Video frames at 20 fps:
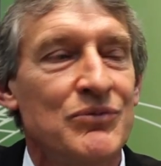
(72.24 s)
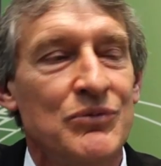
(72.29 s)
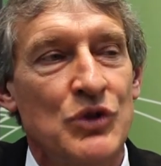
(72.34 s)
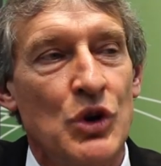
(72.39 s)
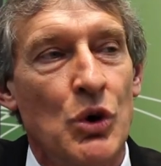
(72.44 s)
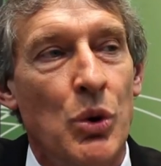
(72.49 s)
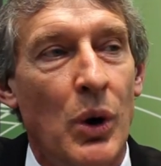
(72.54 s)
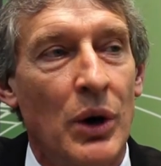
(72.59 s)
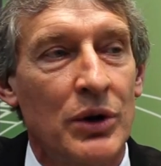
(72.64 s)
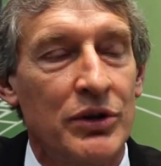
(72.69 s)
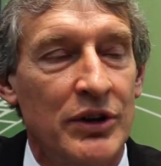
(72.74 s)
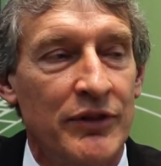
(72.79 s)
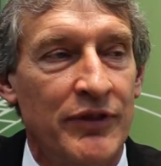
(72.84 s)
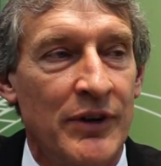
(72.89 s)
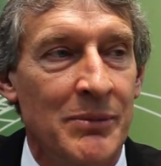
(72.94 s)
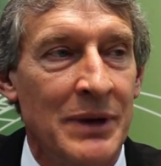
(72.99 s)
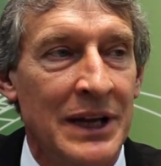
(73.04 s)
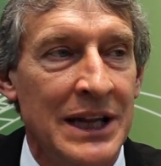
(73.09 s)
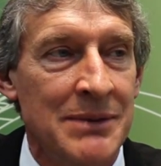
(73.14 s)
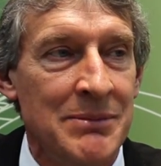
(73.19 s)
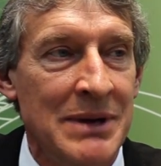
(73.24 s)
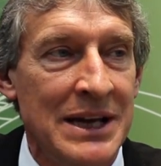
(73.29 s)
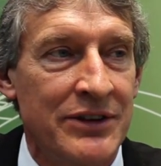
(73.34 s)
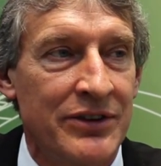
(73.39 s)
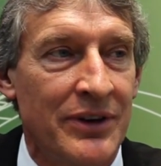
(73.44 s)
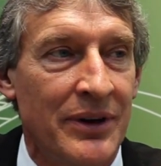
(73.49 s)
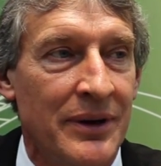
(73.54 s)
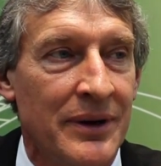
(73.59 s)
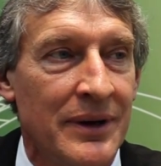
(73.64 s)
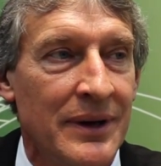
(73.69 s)
1/4 of a
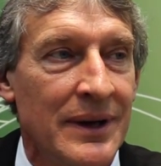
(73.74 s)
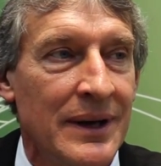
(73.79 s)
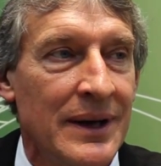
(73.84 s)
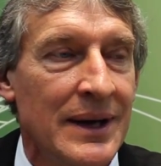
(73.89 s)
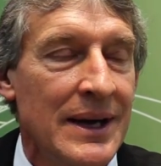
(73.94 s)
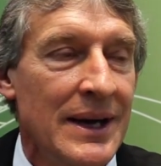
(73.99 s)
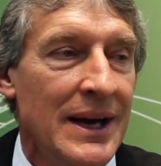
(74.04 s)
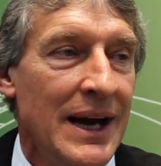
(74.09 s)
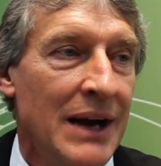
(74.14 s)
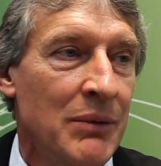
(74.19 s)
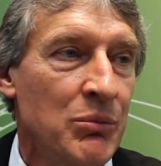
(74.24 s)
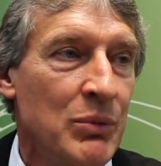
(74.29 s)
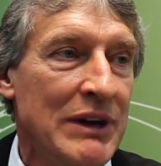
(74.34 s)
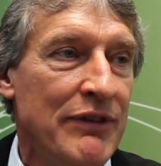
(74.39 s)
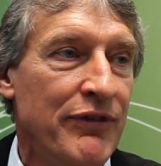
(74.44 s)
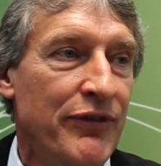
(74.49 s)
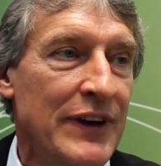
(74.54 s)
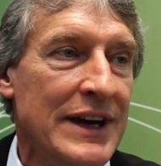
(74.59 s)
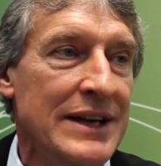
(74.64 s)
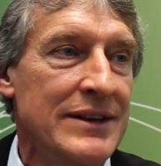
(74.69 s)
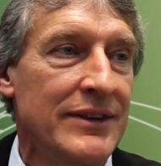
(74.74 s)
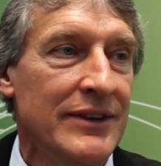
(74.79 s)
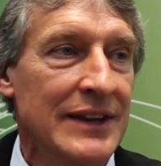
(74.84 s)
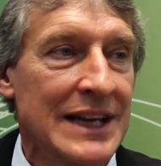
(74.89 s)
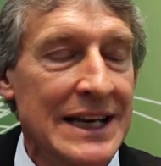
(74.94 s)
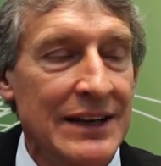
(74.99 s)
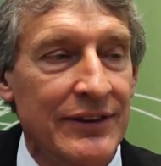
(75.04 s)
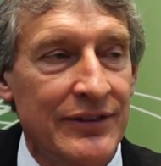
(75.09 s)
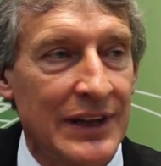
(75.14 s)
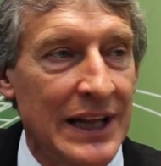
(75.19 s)
millimeter. And we feed
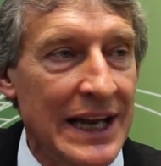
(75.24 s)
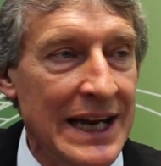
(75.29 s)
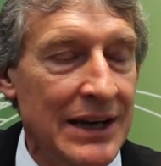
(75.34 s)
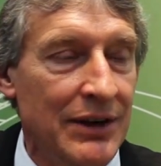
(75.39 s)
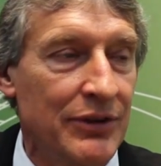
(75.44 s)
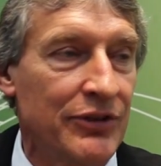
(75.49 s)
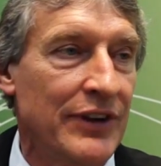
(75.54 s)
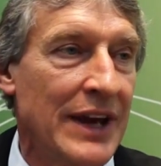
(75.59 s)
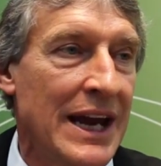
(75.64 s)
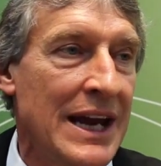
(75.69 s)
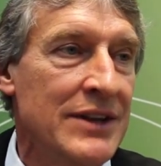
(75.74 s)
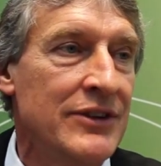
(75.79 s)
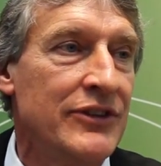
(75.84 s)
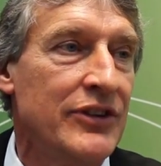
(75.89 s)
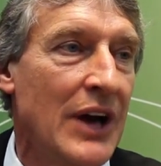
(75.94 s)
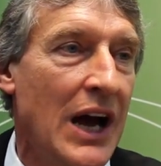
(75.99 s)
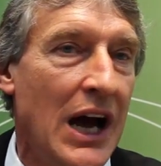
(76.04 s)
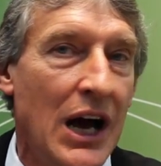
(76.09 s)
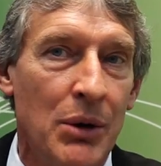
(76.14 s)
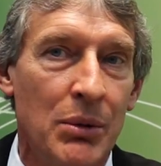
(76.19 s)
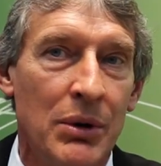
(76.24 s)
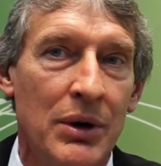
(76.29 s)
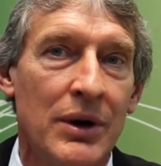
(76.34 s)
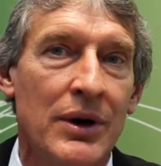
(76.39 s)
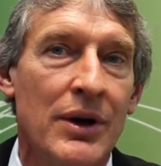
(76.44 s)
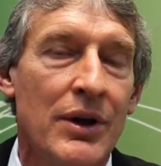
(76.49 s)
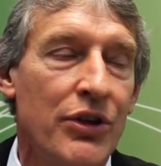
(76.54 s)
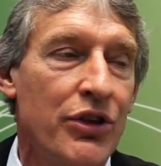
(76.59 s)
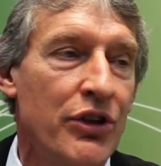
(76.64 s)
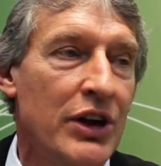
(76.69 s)
these layers into our
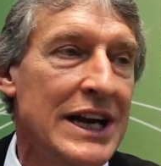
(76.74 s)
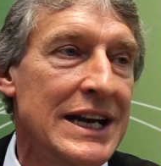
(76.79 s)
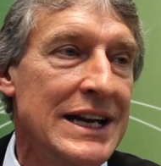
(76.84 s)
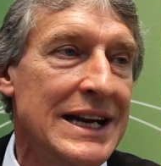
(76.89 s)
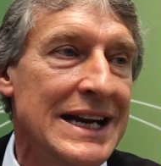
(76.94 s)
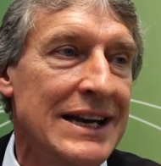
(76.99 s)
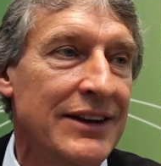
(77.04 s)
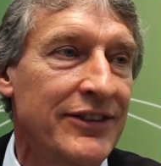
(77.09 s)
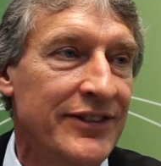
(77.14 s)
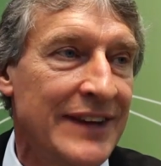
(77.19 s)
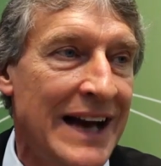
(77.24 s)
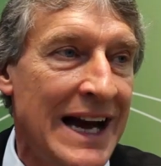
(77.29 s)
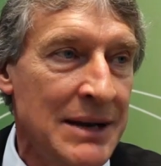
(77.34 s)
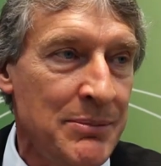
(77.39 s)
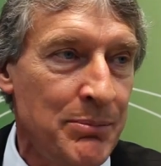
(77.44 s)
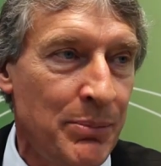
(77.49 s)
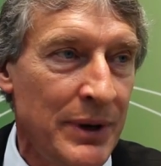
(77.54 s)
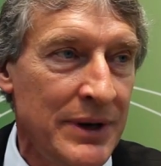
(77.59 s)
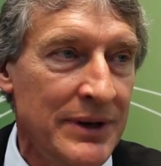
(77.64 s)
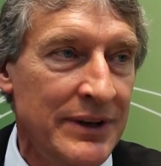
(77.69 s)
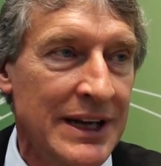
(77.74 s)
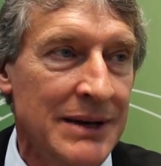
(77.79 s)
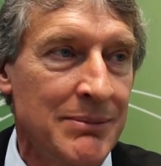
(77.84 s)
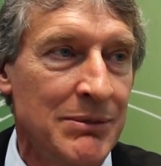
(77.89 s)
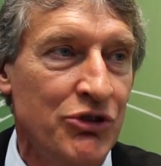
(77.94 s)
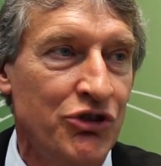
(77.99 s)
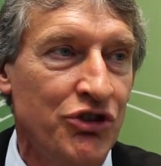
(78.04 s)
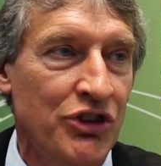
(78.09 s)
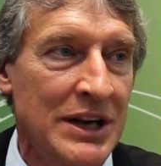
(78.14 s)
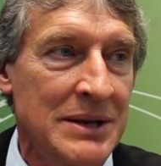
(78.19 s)
3D sand printing
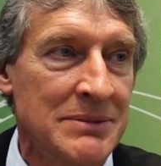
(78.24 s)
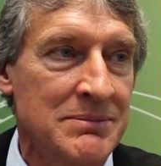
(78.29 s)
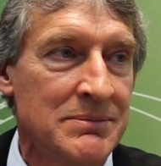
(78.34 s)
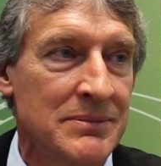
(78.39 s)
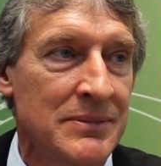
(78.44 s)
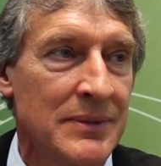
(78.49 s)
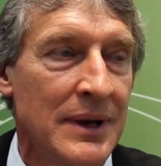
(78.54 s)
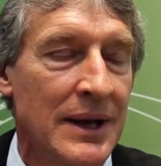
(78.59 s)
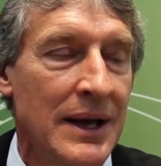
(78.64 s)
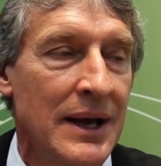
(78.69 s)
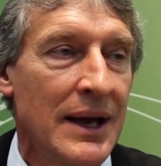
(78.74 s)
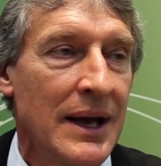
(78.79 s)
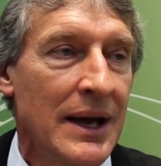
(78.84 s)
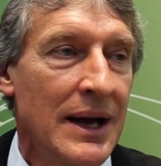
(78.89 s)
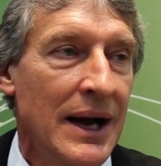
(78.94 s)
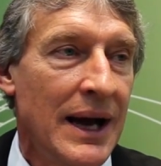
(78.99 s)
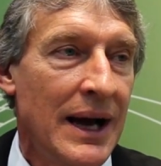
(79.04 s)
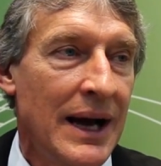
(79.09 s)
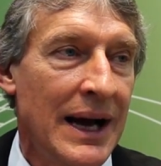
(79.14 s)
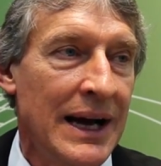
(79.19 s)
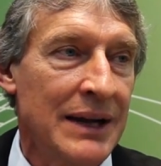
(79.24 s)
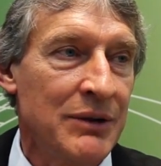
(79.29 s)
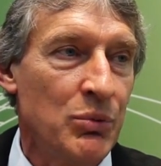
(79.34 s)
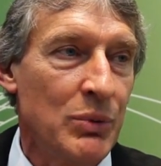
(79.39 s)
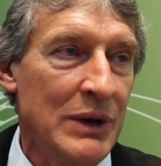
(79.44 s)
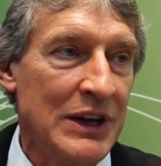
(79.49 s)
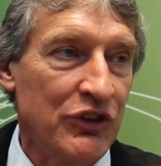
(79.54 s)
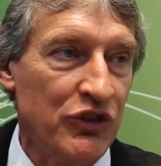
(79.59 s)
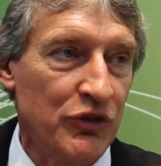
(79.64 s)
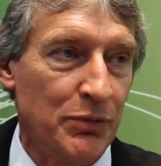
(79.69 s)
machine, and
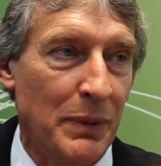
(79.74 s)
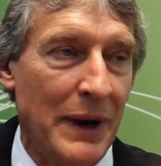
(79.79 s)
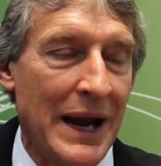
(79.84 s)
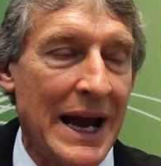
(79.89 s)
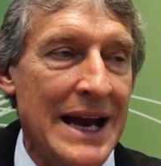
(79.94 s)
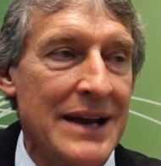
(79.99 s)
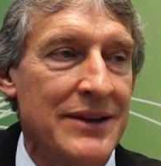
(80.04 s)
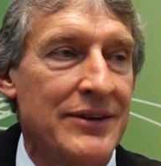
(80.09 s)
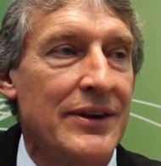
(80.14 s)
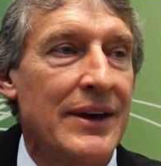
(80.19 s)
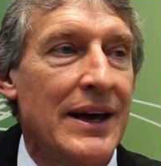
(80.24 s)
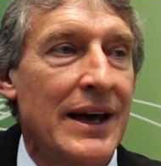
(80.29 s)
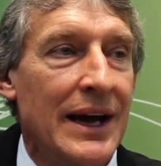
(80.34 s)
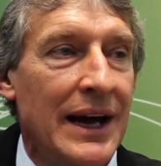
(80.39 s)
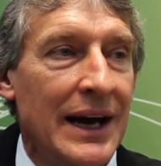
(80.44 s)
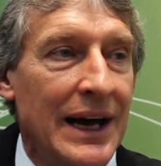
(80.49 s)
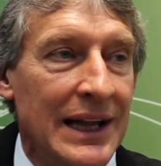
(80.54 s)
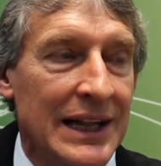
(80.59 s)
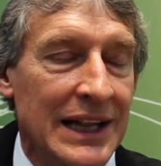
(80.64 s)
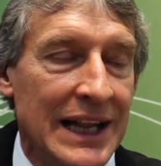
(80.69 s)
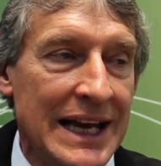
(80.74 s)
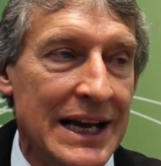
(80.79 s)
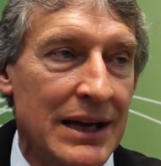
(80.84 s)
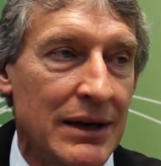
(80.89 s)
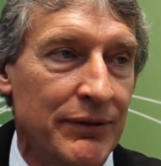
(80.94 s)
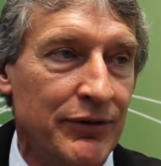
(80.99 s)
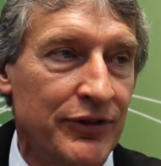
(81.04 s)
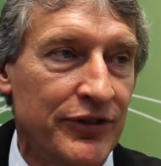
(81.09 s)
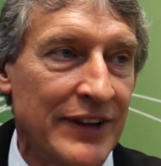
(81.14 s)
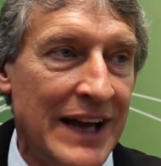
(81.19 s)
we spread a layer
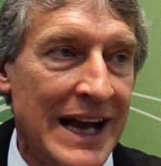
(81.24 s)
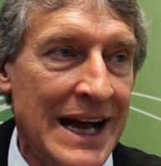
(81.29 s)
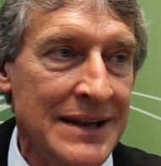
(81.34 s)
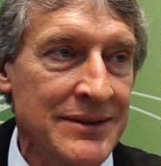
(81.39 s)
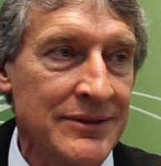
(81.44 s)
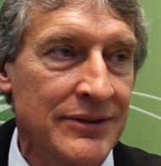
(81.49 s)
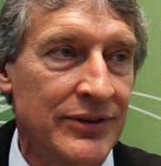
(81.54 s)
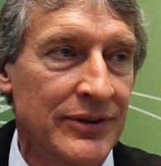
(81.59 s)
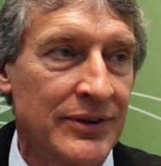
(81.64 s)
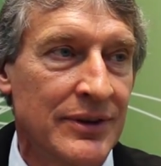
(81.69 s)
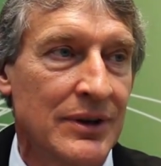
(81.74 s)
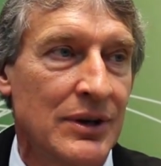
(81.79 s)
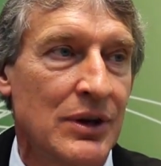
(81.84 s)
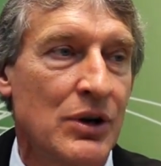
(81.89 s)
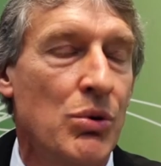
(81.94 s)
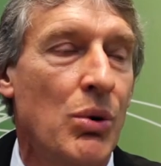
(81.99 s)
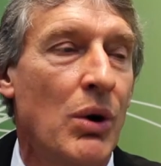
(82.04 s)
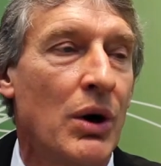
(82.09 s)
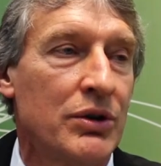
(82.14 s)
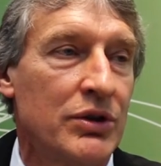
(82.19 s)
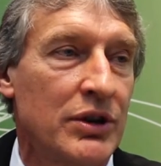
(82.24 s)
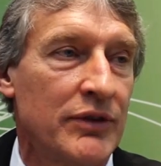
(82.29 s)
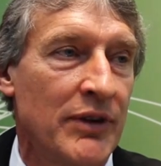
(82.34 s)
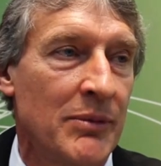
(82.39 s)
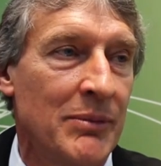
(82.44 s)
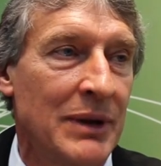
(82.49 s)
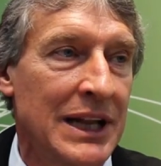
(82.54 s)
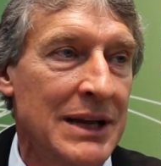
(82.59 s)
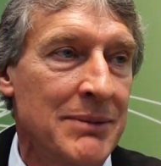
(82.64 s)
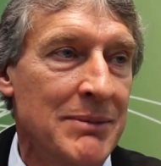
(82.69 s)
of sand, 1/4 of a
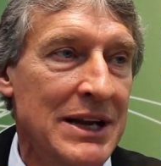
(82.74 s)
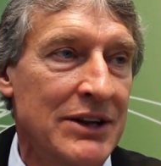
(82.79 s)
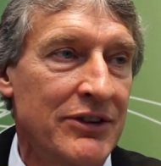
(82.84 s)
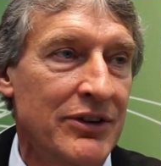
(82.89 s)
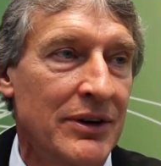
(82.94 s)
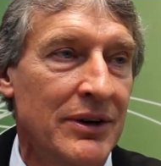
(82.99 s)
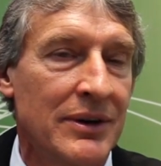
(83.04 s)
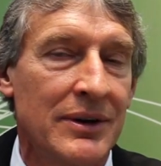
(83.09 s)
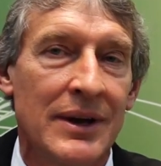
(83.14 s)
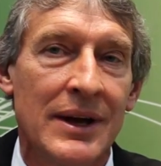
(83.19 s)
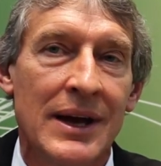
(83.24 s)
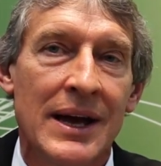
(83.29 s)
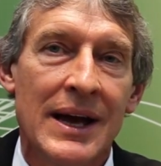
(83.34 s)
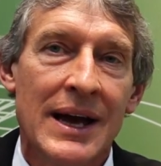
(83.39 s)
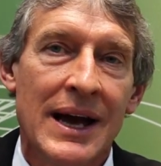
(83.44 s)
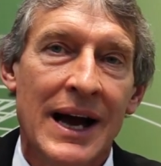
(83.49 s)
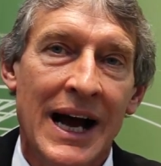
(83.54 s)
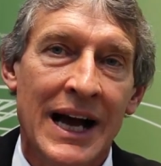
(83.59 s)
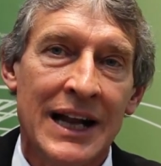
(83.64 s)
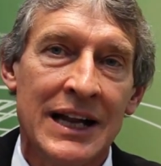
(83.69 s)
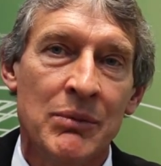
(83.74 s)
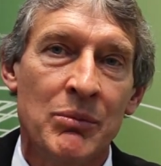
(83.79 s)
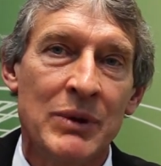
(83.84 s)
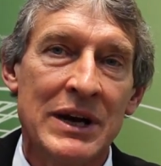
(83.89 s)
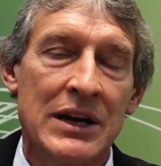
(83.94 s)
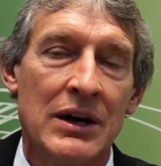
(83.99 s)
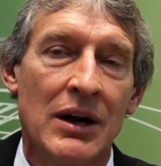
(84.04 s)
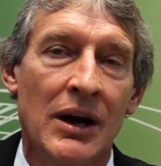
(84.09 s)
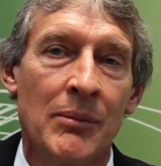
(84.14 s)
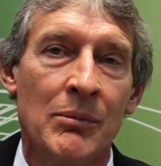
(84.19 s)
millimeter, and then we
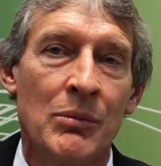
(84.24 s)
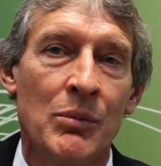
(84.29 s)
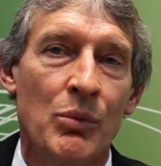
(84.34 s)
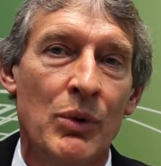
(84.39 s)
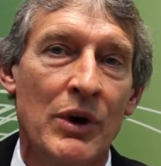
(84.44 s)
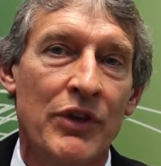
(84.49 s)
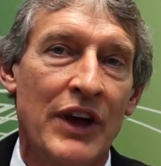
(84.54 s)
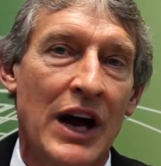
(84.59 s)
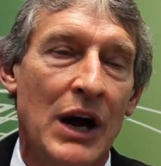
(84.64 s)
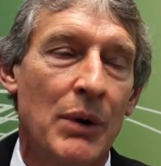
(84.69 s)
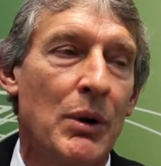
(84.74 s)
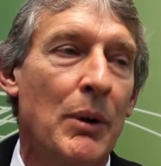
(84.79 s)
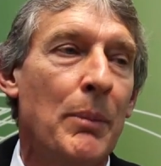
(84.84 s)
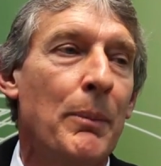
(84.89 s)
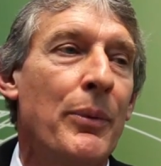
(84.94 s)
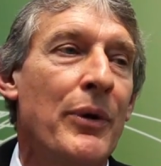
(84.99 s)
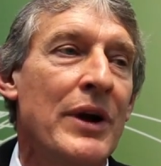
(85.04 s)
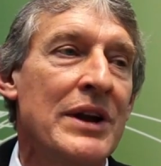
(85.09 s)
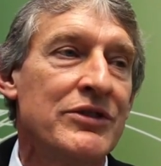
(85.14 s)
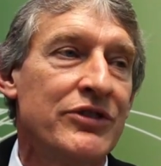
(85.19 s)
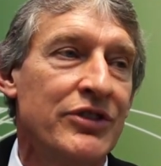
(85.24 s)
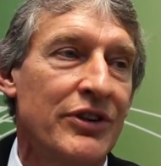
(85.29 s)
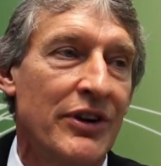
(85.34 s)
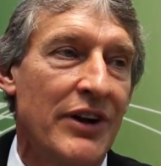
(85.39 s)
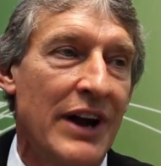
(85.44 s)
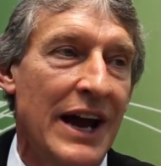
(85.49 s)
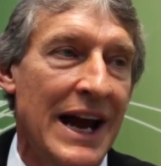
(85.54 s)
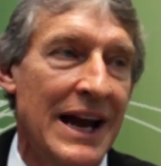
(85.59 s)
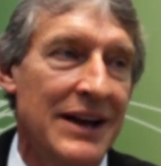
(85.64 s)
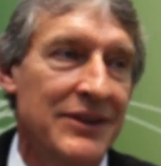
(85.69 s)
come with our printer
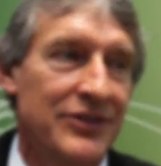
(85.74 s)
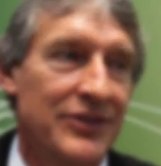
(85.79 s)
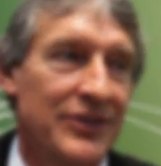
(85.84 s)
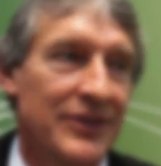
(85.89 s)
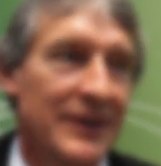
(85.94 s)
head